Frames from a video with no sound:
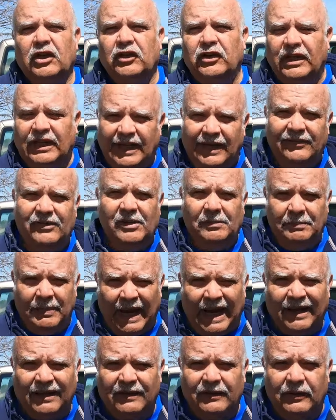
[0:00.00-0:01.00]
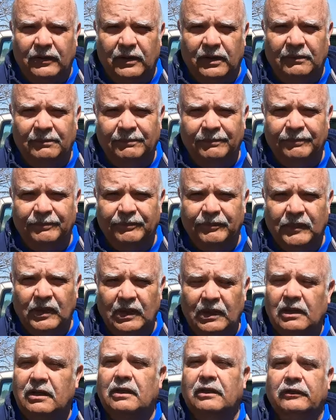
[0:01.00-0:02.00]
to give it back to them
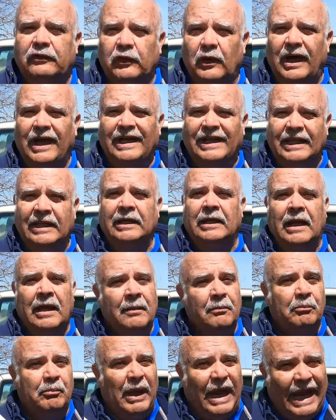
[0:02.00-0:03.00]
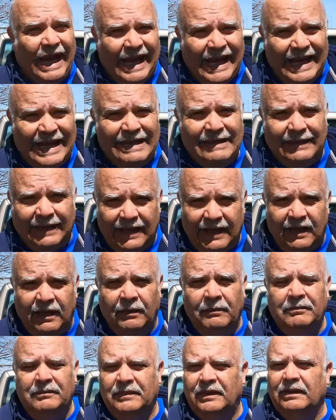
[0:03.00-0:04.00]
so I can pay
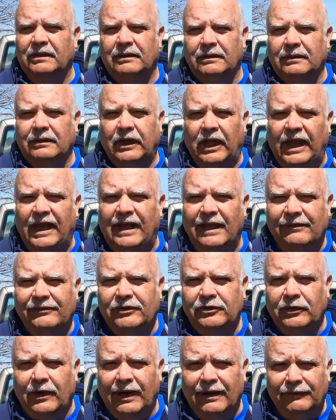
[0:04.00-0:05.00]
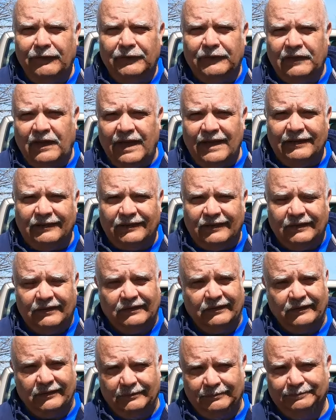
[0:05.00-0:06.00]
them to have a driver's
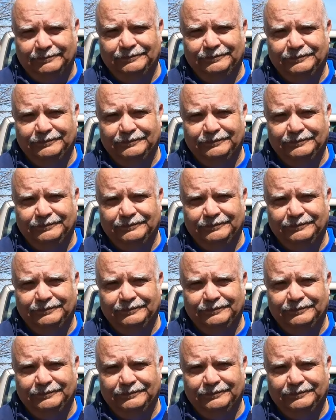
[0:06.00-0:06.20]
license.